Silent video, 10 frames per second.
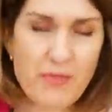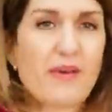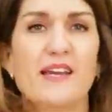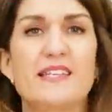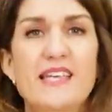
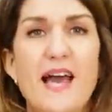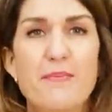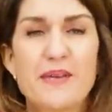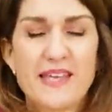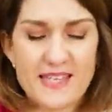bright,
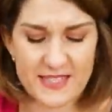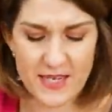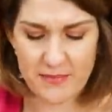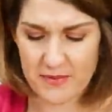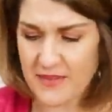happy,
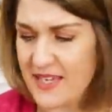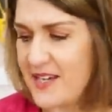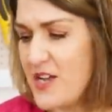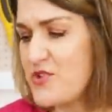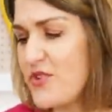
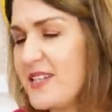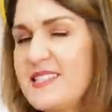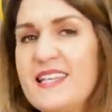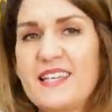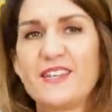dopamine
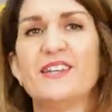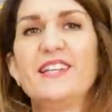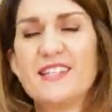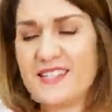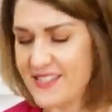dressing colours.